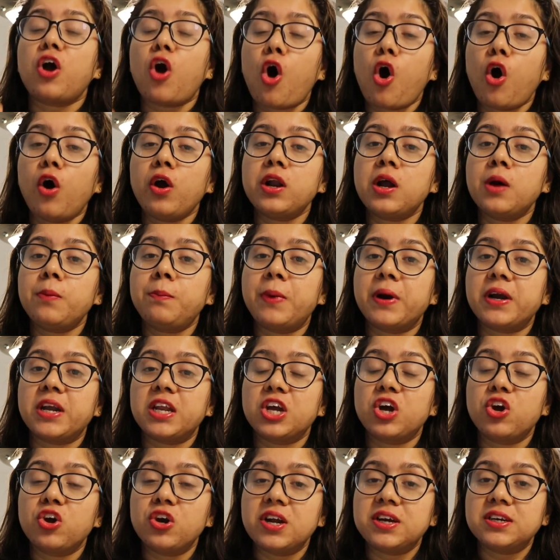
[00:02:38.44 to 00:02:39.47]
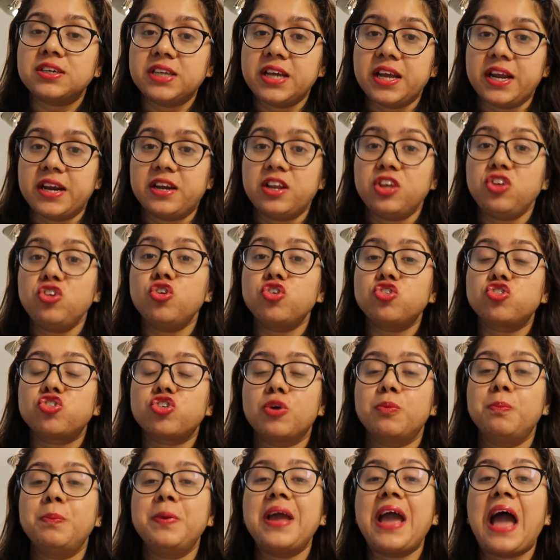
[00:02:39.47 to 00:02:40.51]
On a particular date, you
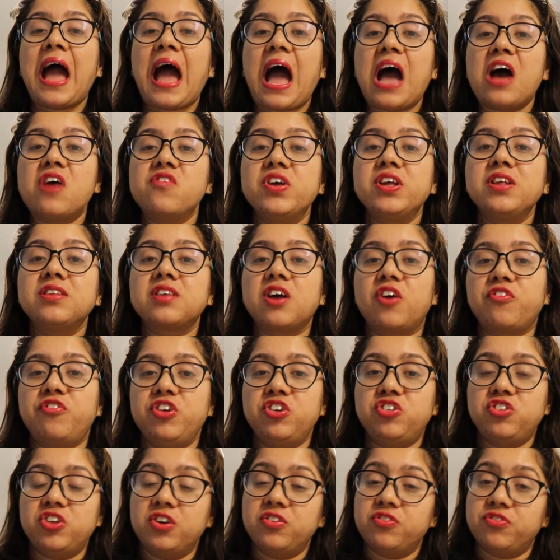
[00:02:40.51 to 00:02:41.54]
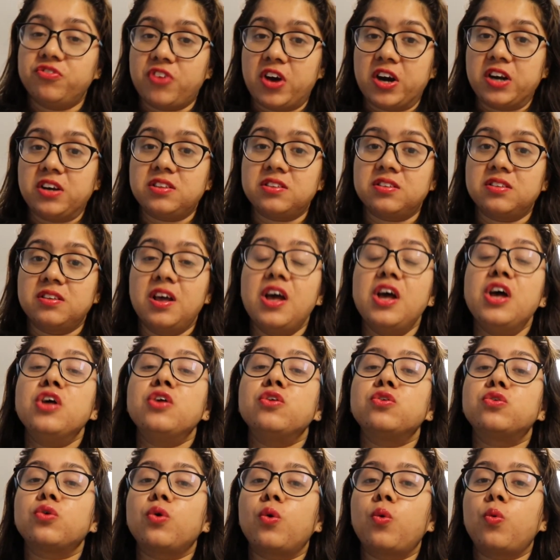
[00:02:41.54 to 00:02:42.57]
should be having sufficient funds.
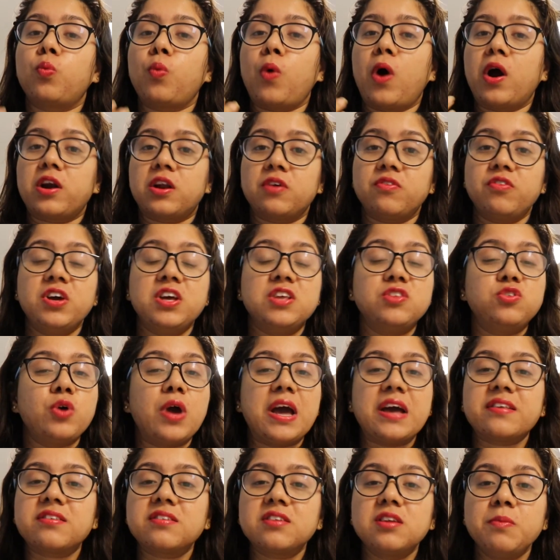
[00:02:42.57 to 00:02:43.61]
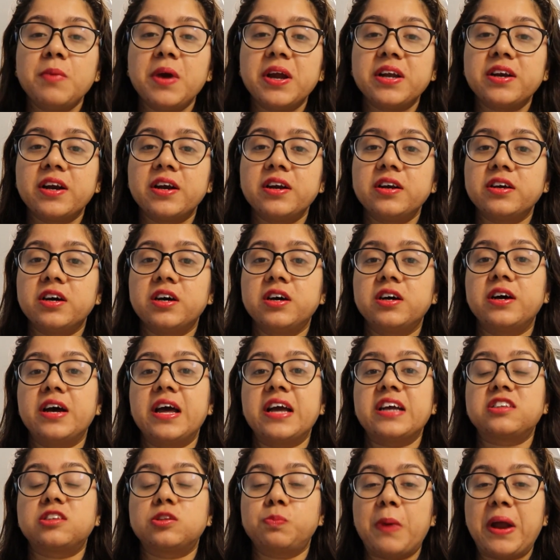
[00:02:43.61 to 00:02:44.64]
So whatever is your estimated
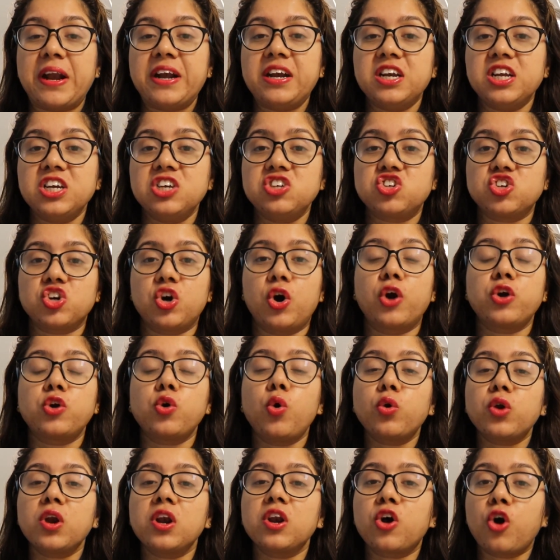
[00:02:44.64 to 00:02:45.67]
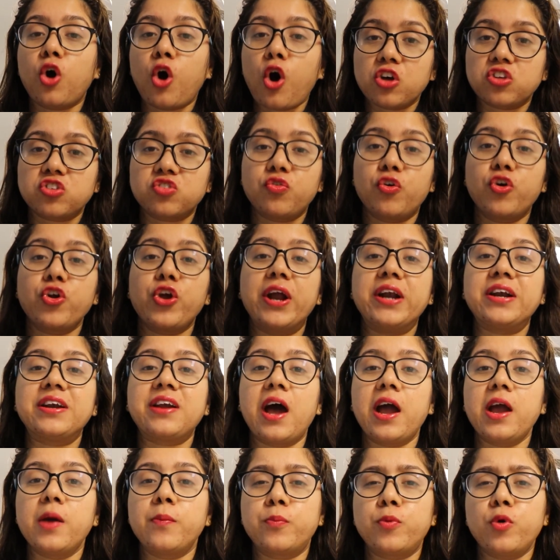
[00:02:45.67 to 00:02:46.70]
expenditure or total cost for your
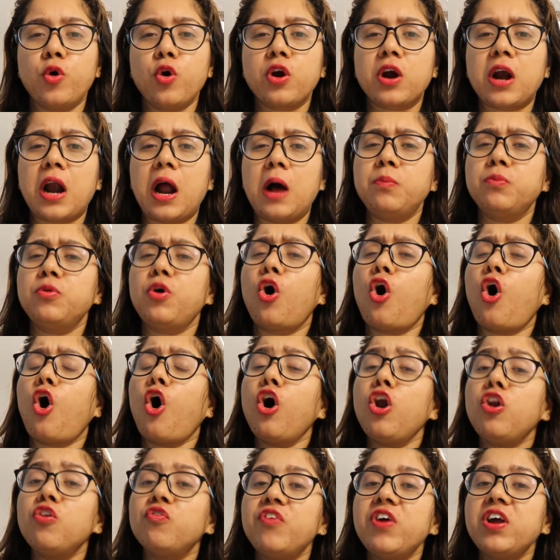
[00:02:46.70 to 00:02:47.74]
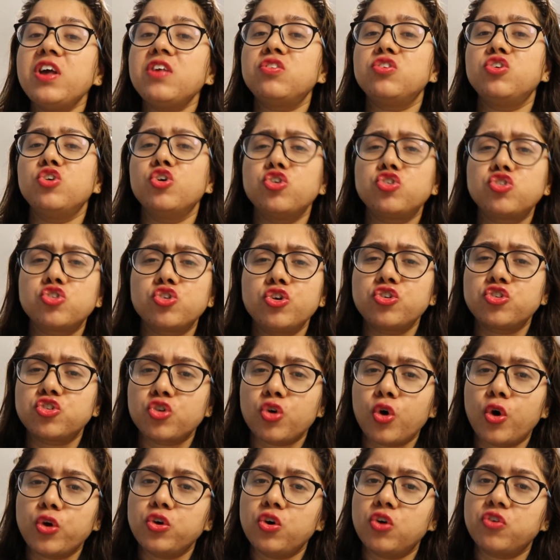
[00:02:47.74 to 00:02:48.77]
entire program, always you should
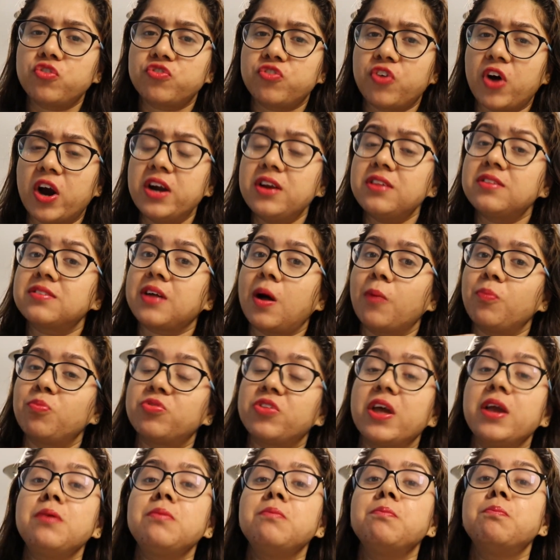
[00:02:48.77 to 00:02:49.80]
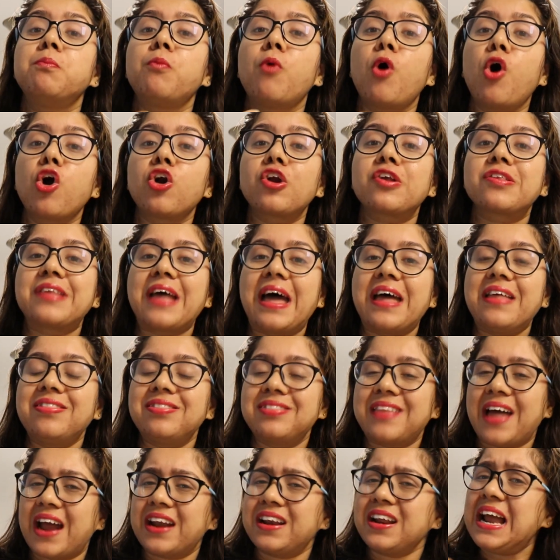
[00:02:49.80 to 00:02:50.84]
show your funds something more than
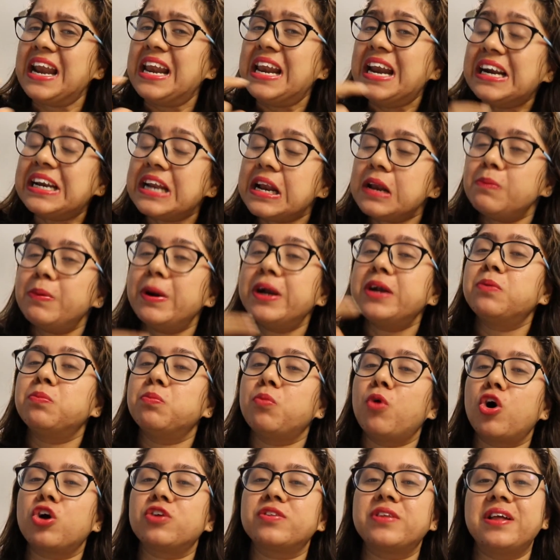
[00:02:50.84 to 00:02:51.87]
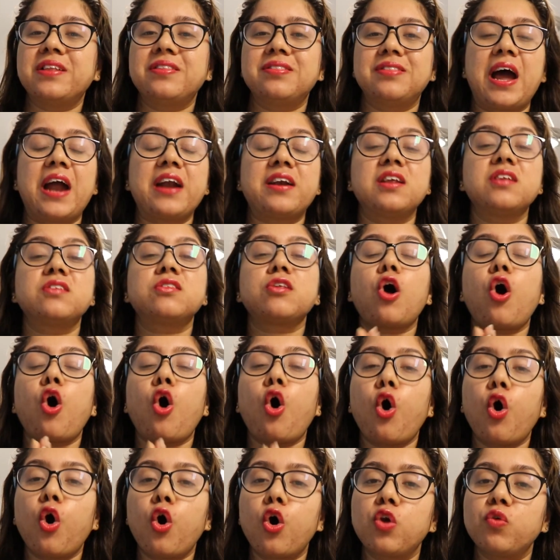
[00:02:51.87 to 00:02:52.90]
that. A little bit more than that is
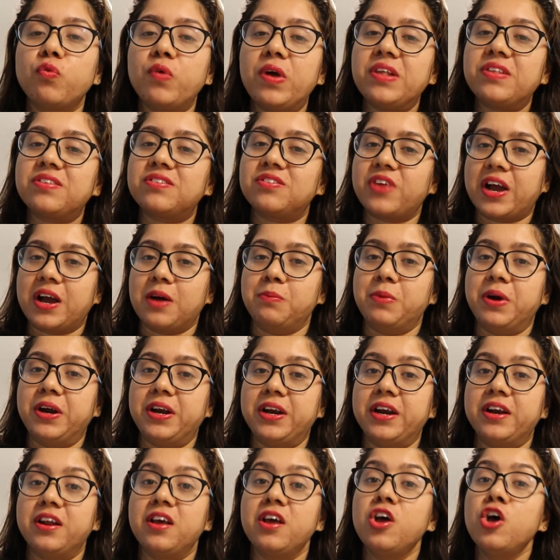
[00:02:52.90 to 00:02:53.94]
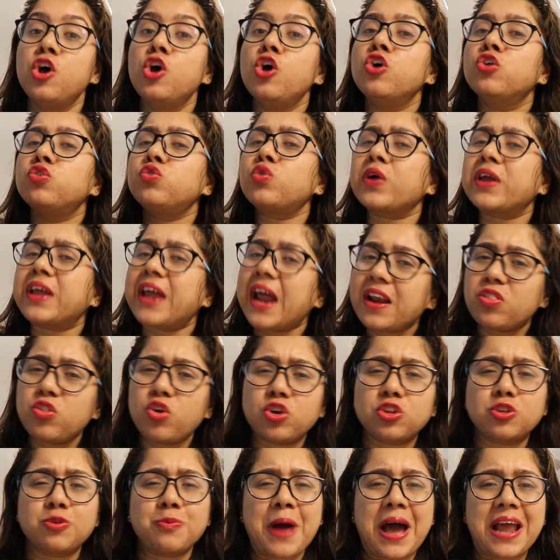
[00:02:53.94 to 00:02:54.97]
always recommended. So get
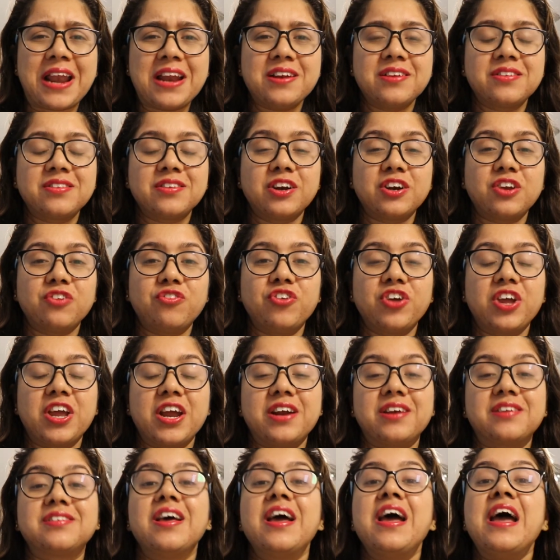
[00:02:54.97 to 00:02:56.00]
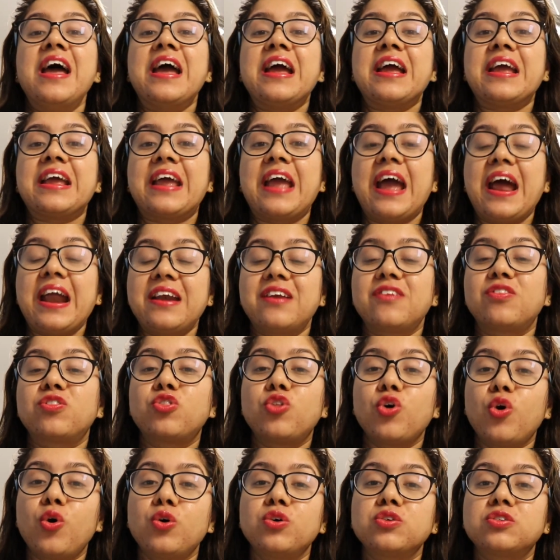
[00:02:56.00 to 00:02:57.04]
those balance certificates. Get
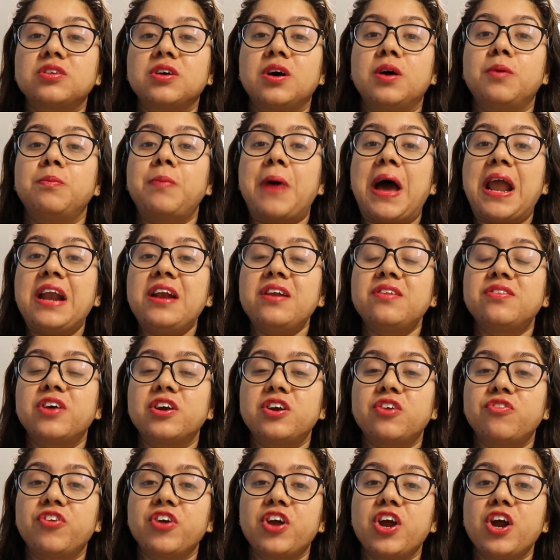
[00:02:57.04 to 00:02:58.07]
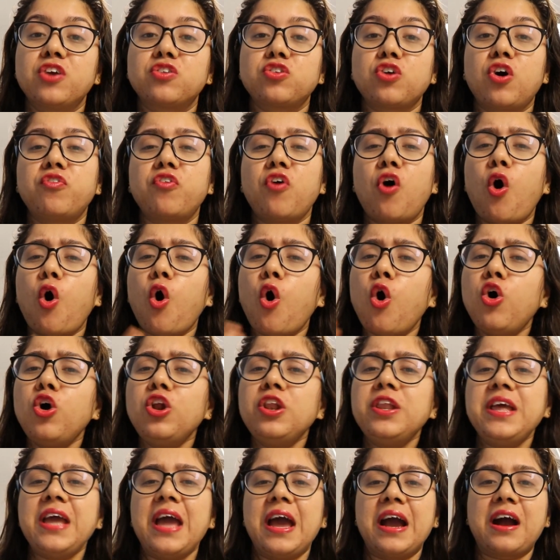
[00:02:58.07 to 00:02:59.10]
those balance certificates of
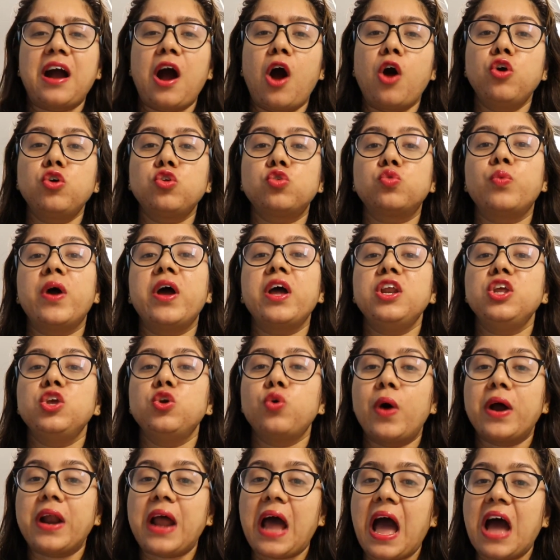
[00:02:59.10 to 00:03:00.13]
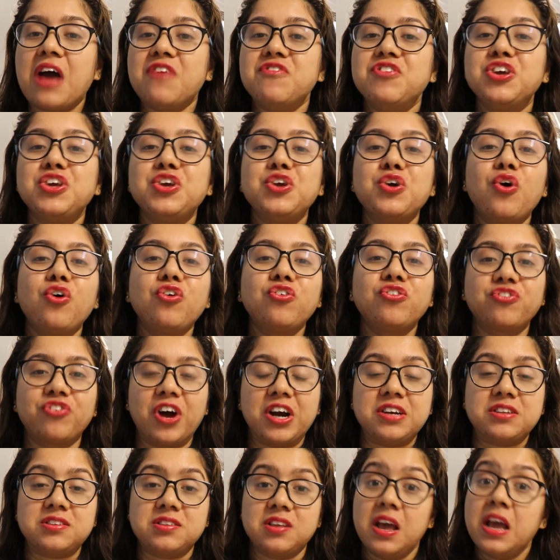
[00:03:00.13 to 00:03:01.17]
all the accounts where you are having your
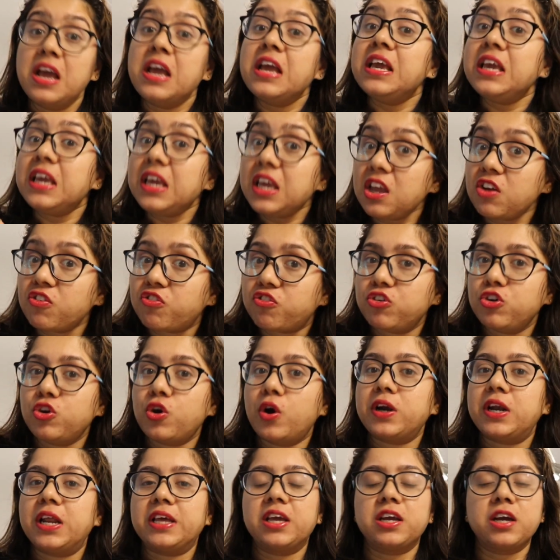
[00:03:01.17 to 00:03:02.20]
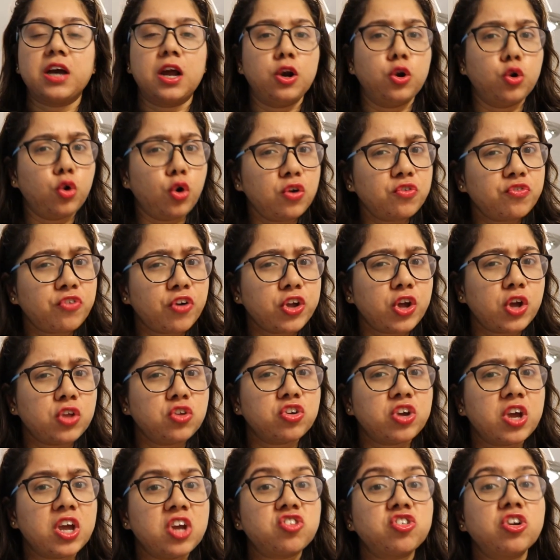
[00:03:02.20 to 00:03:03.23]
funds. If you are taking a loan for your
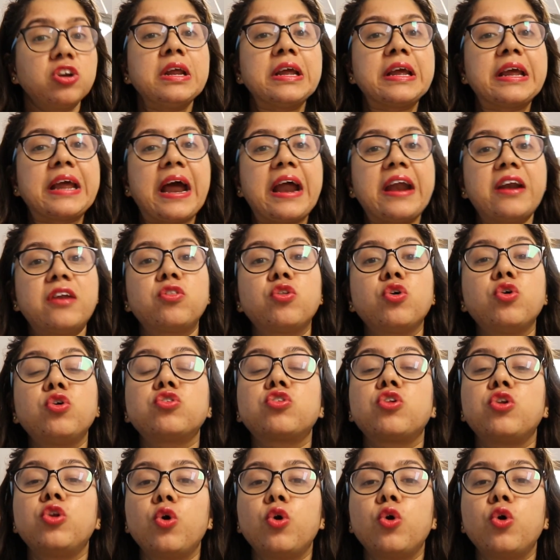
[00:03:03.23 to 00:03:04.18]
education, get those